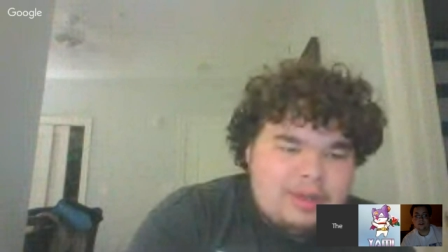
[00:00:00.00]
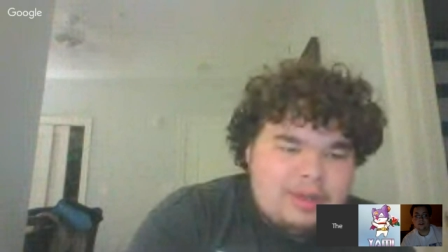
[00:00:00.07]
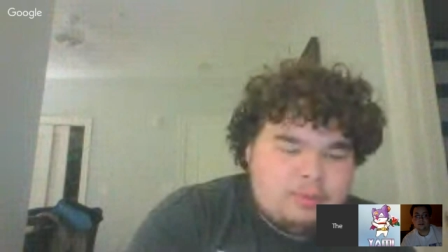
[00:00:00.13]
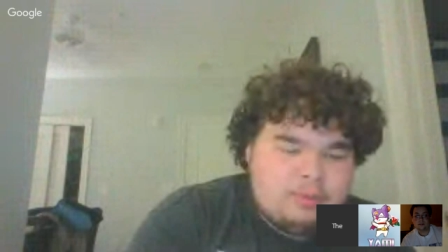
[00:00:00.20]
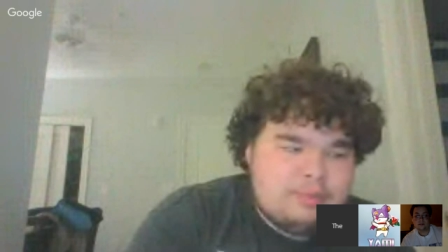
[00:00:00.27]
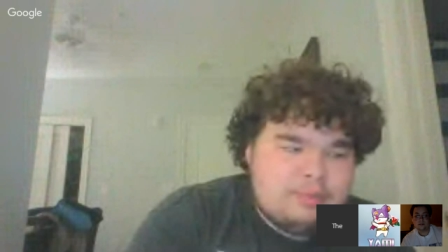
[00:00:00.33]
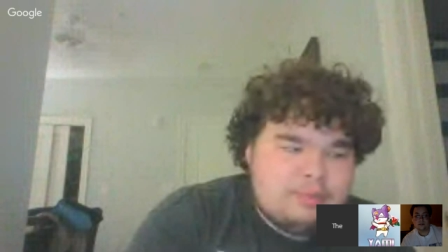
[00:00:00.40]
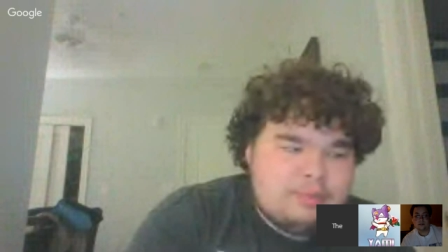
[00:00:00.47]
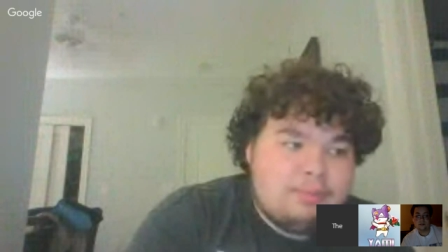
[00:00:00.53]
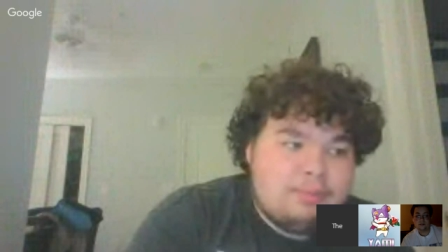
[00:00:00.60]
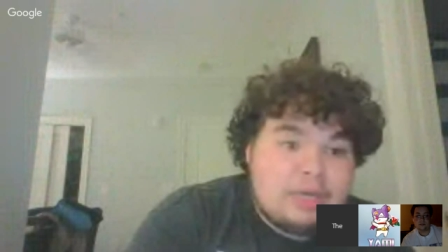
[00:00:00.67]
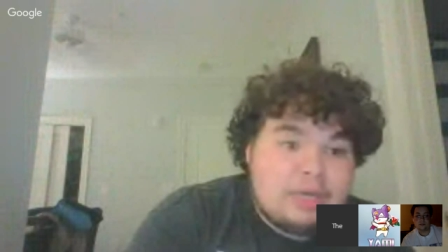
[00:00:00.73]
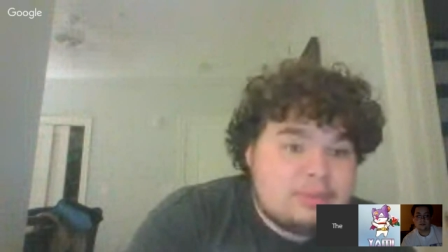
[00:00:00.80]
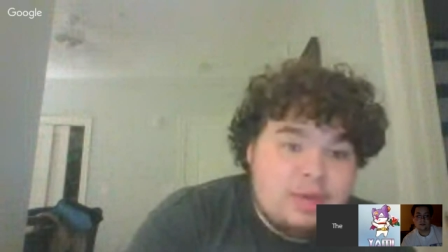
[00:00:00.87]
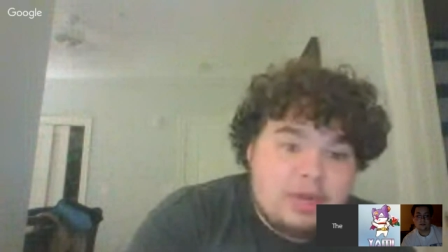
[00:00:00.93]
that would be
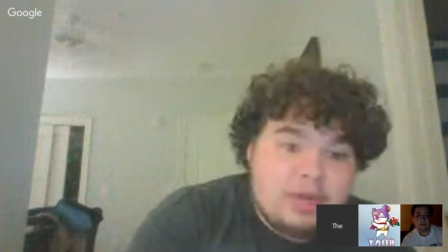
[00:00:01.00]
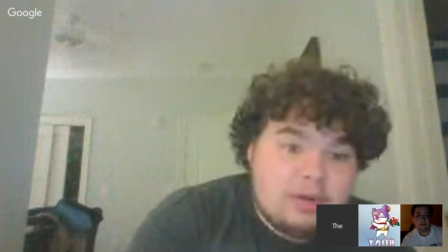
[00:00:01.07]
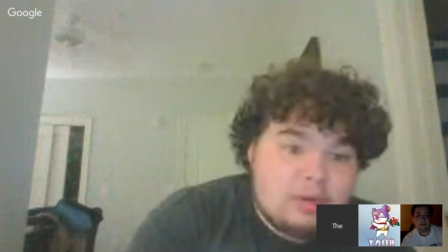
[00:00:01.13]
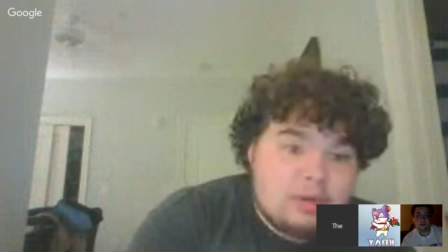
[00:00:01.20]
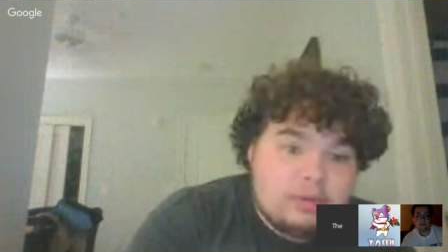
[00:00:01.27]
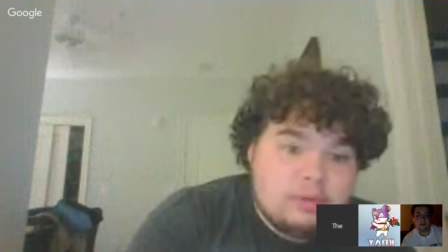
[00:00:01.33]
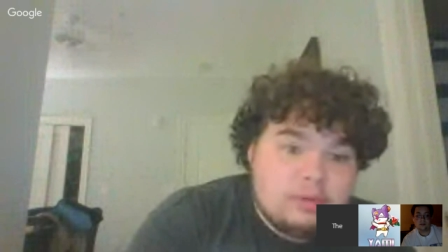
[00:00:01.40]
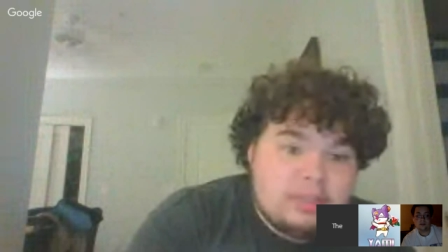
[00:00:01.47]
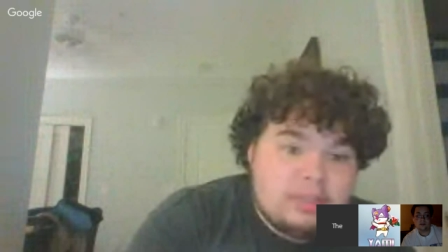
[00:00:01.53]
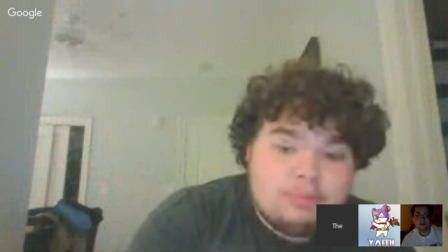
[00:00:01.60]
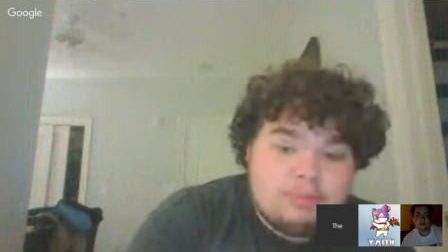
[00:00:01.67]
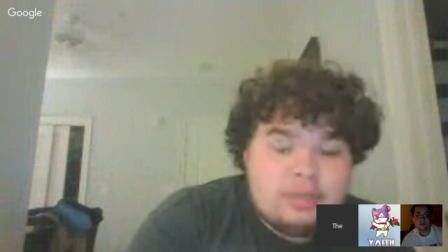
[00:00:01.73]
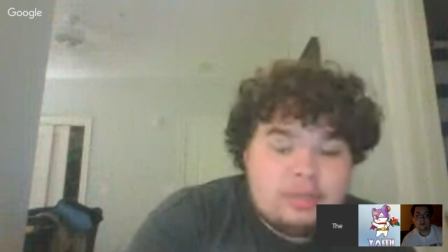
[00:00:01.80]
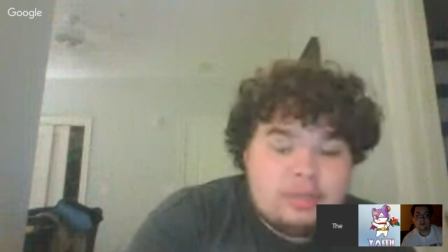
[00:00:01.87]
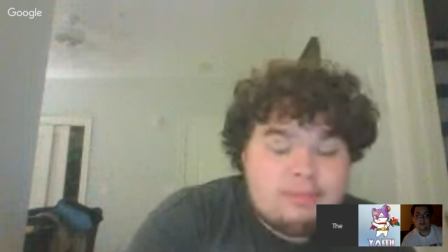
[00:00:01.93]
much better
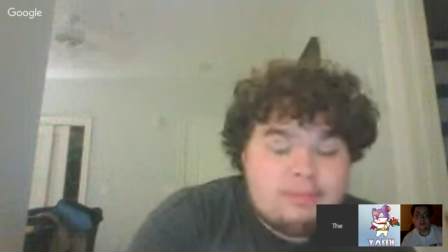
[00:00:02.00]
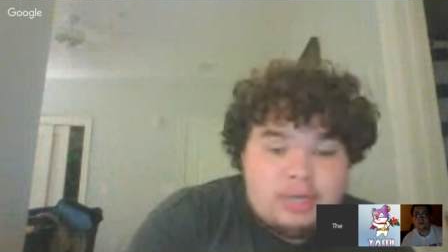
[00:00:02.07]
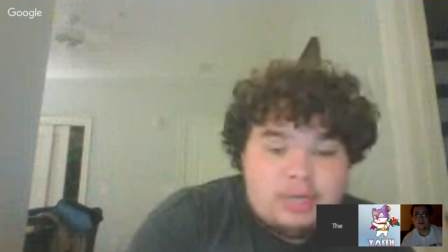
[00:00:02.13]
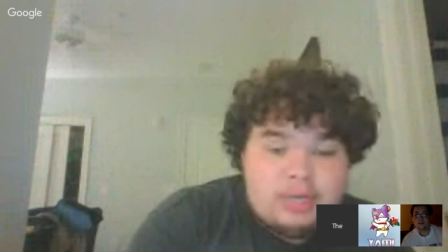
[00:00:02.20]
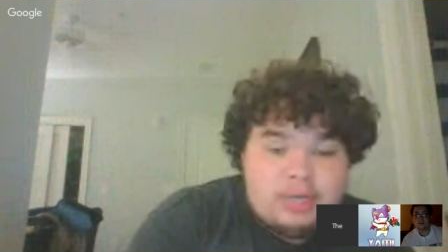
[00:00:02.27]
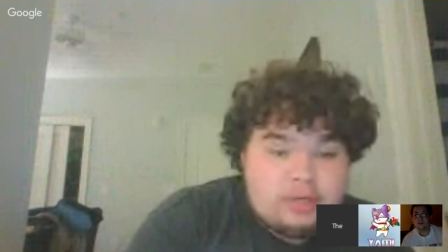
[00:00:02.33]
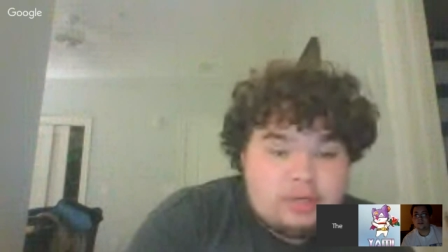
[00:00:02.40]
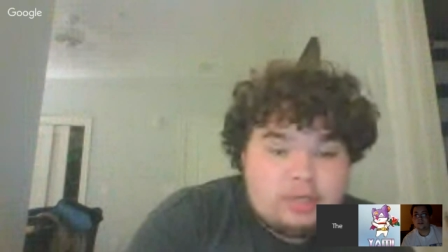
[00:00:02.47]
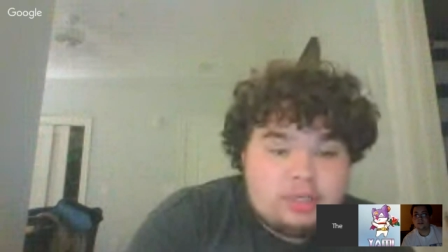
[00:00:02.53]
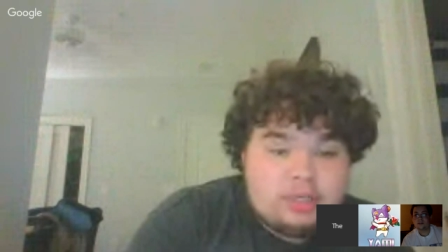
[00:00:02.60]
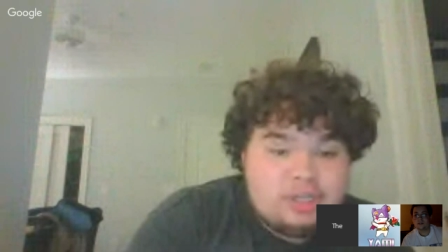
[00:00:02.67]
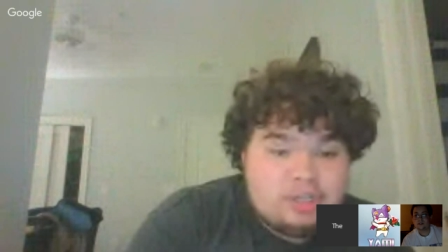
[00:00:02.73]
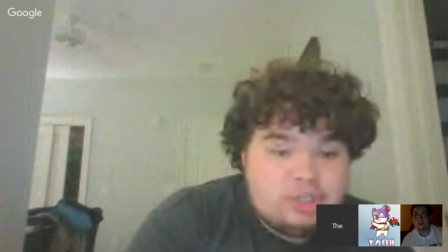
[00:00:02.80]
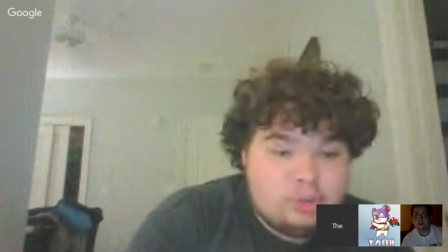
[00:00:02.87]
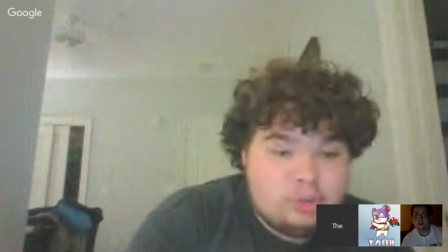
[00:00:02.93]
than putting
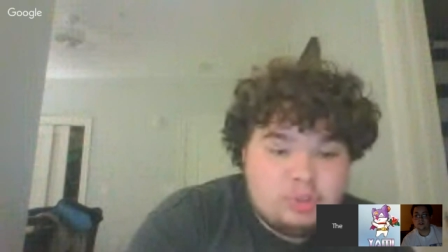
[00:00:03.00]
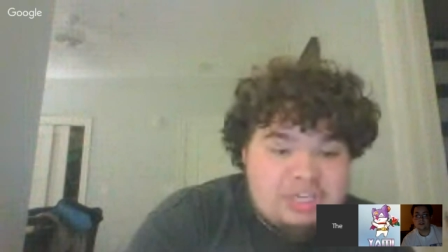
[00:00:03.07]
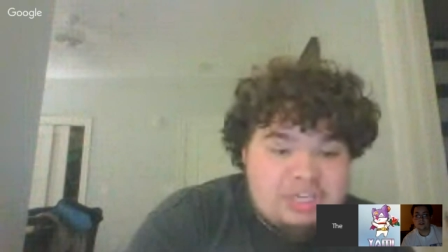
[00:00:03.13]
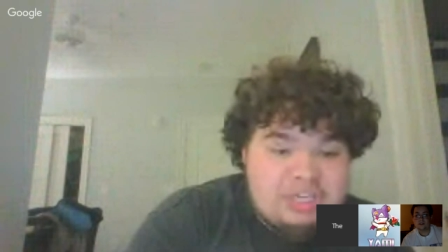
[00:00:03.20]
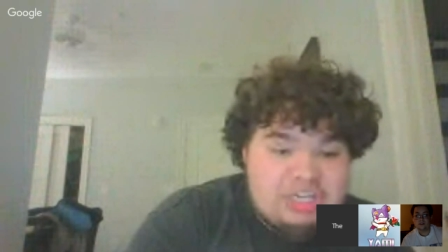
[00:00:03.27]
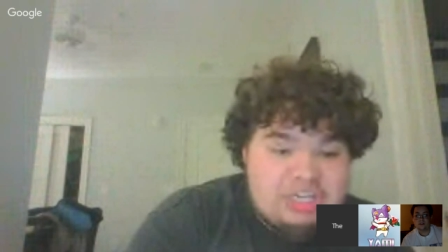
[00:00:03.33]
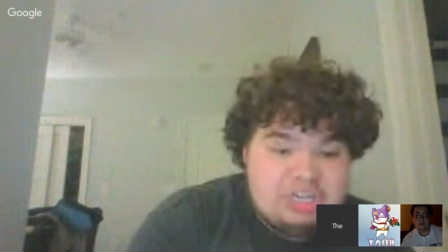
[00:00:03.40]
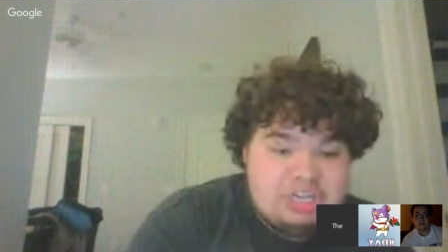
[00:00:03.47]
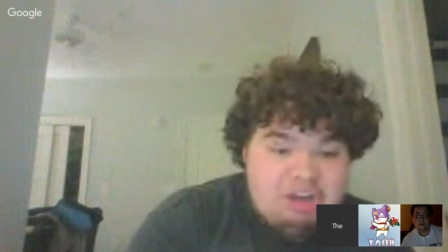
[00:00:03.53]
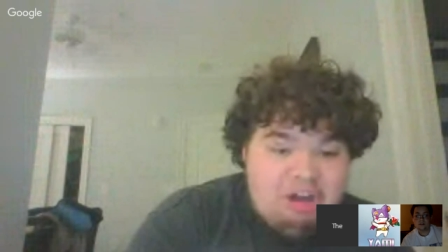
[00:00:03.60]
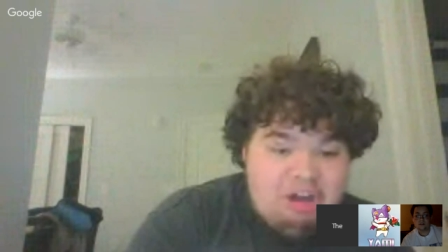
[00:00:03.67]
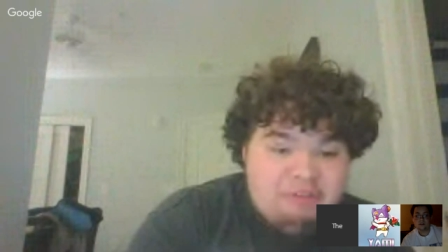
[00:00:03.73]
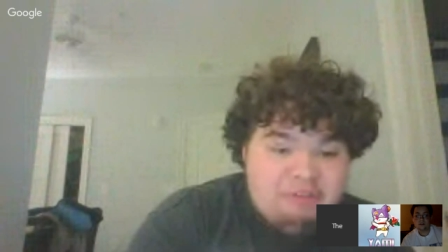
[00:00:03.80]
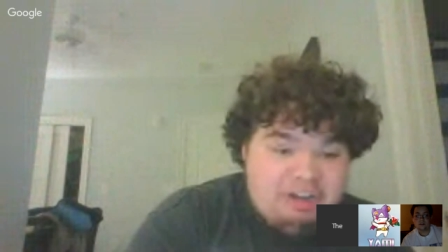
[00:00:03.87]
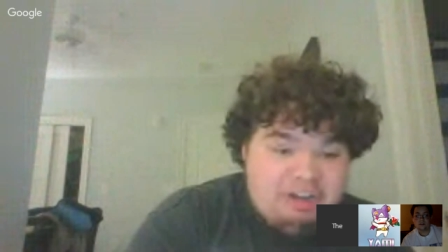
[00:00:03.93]
Mira
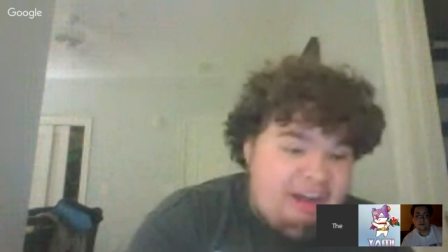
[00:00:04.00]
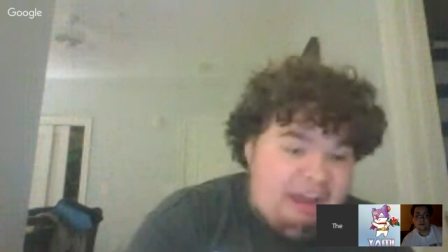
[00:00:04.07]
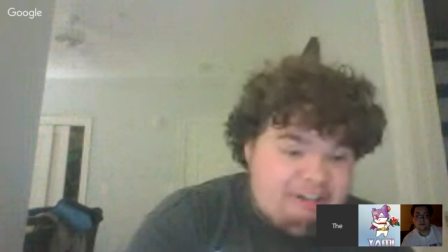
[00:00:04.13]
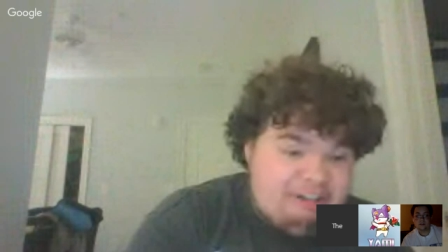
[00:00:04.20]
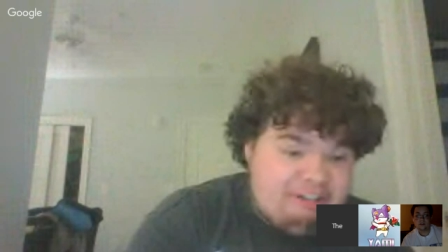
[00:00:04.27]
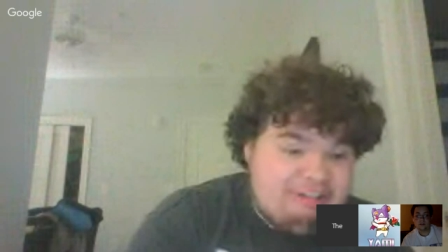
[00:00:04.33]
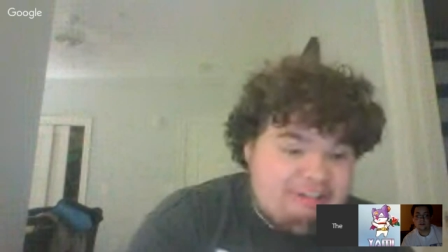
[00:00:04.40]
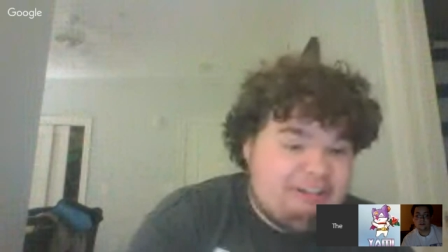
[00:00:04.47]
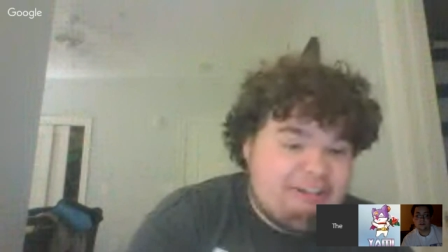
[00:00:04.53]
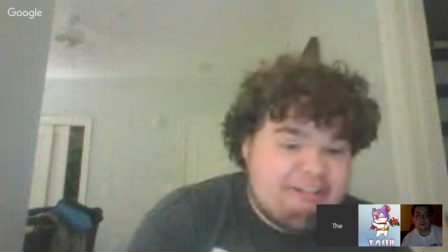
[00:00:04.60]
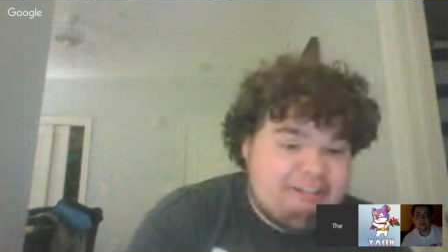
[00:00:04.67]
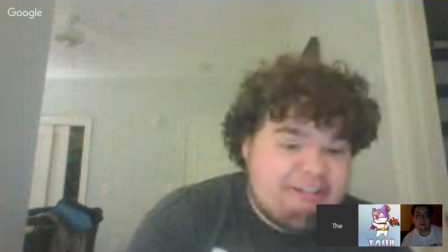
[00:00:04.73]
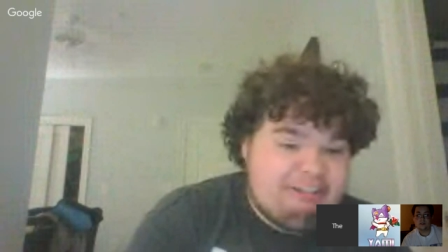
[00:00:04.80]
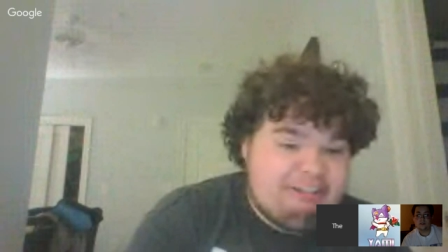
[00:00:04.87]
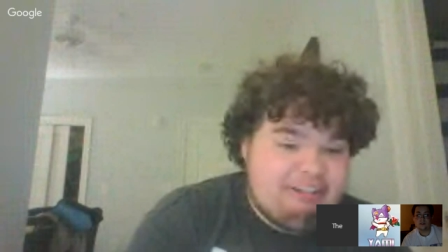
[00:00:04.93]
Queen of
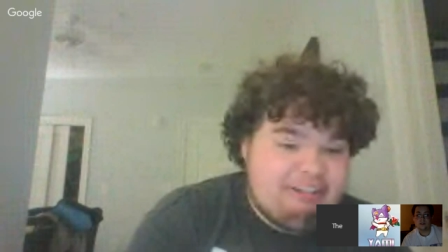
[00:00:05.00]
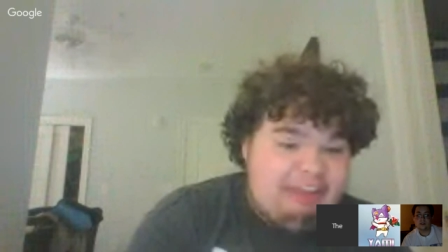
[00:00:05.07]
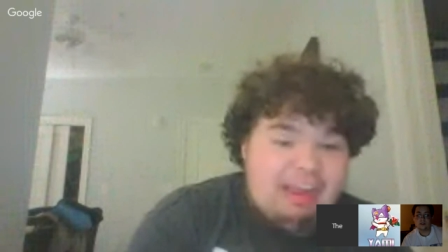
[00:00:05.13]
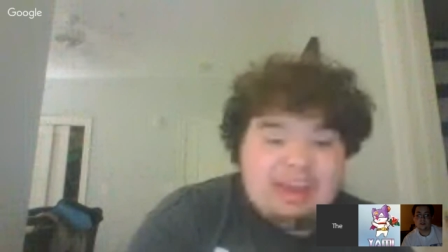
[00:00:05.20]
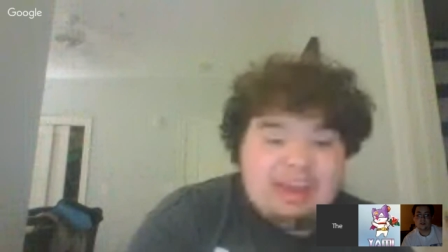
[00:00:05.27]
Atlantis.